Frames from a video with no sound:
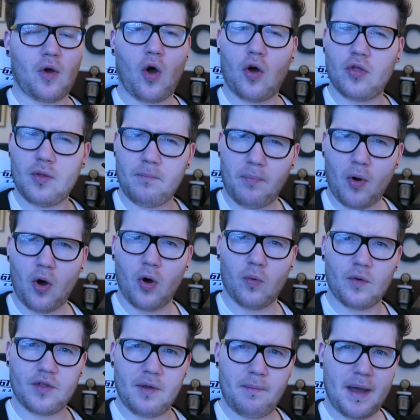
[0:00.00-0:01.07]
on the
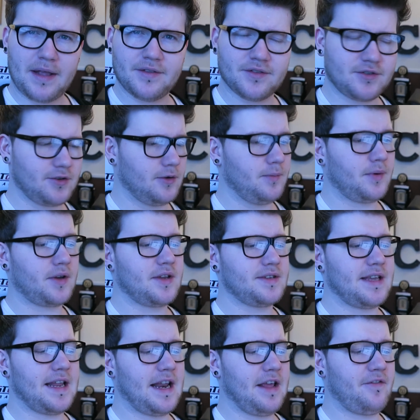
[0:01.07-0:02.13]
ball with a pencil. Because
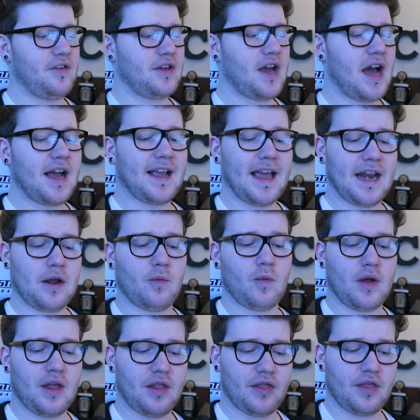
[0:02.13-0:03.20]
then if you can't get it
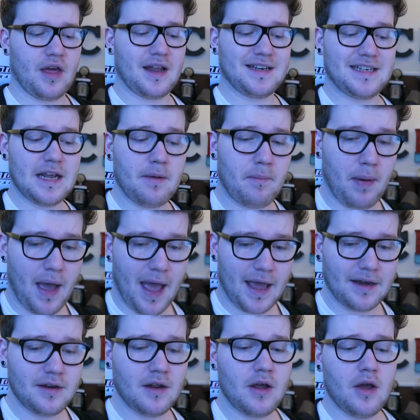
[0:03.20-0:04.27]
with a dip
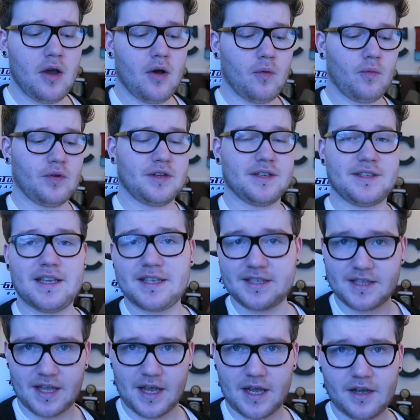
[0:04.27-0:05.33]
pen, which is this
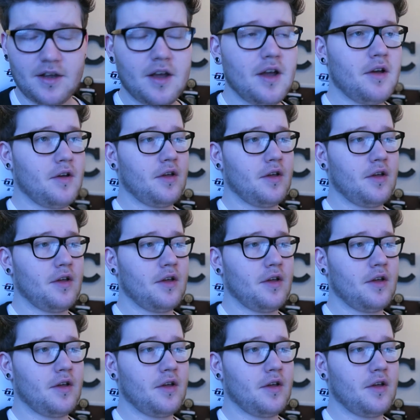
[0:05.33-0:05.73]
thing,